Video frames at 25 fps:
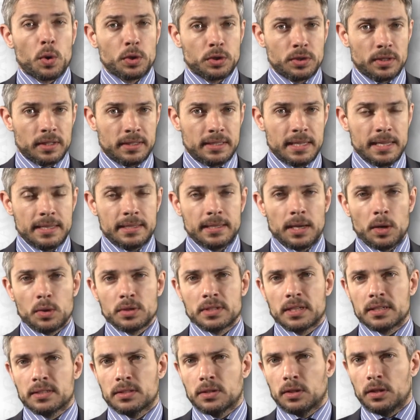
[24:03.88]
go into the
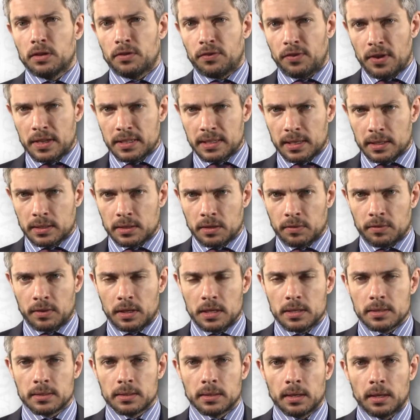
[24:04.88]
details as to the physics of
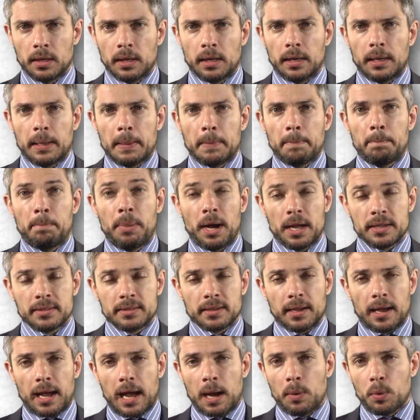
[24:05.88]
this,
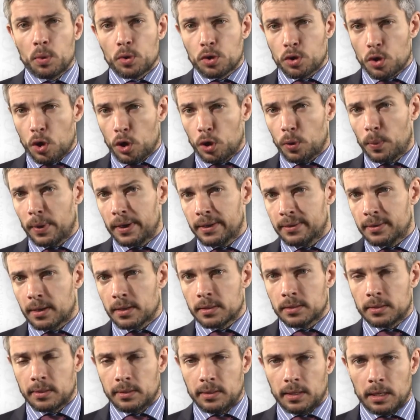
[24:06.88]
but I will show you what it
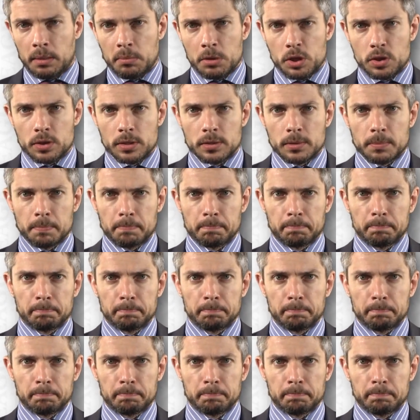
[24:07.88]
does to the images.